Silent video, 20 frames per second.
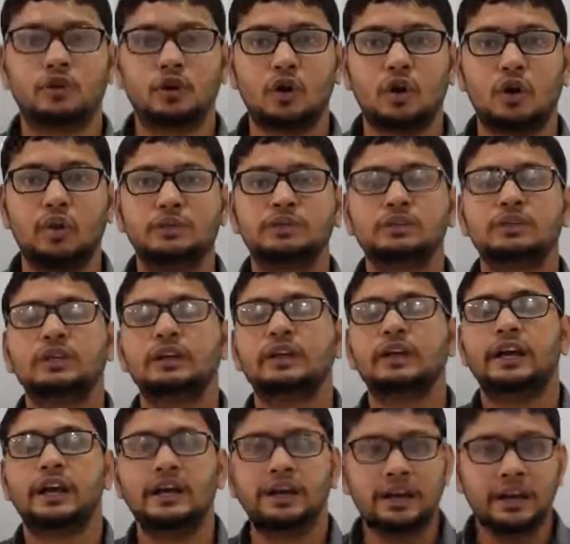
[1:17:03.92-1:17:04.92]
crops
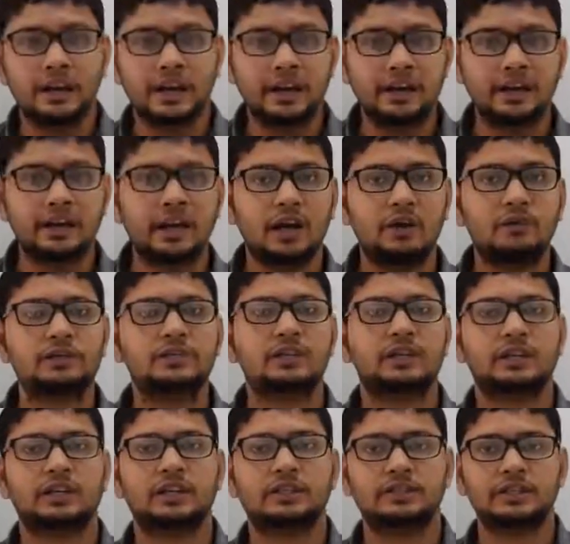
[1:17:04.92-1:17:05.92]
in an area which
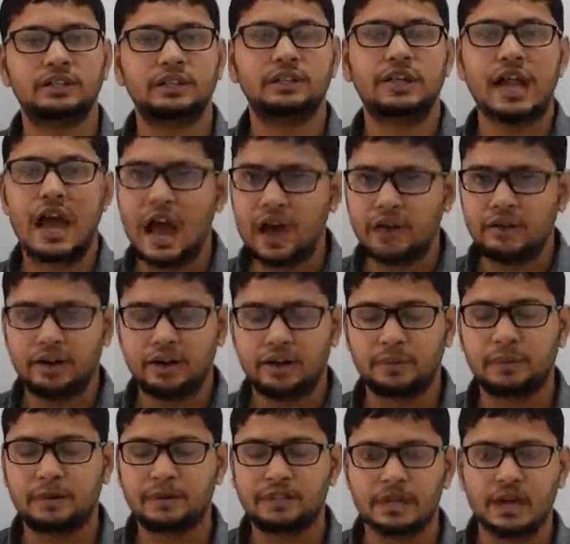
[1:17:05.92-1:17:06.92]
are considered
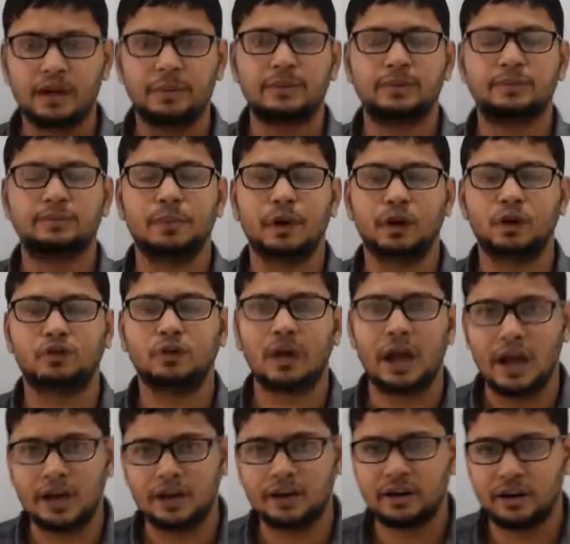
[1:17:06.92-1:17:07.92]
arid, Punjab is part of
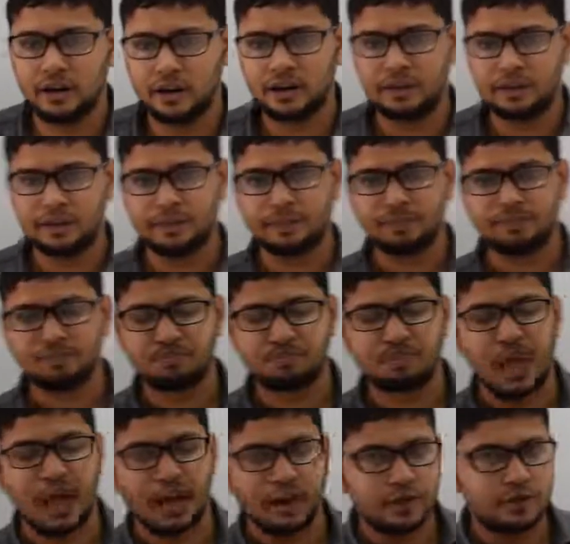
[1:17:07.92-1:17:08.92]
arid area,
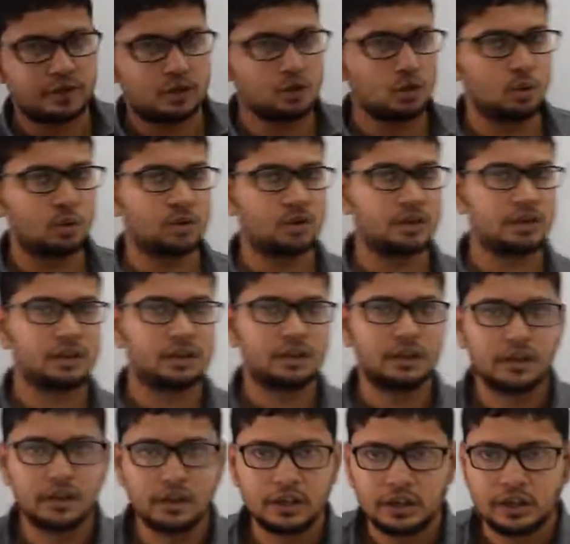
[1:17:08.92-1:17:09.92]
arid zone.
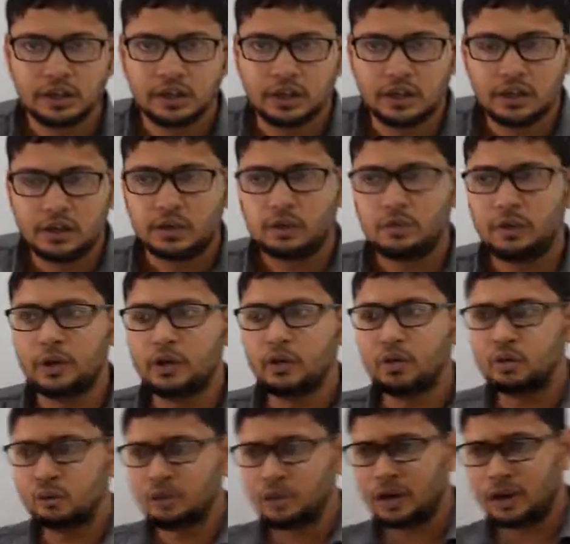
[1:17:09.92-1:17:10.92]
When
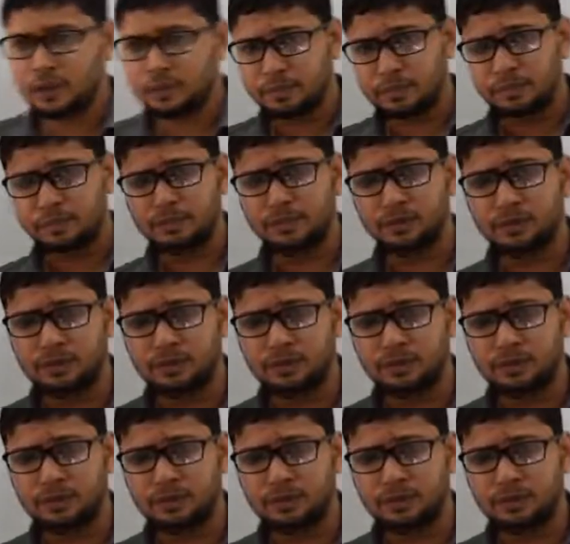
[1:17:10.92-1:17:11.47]
you are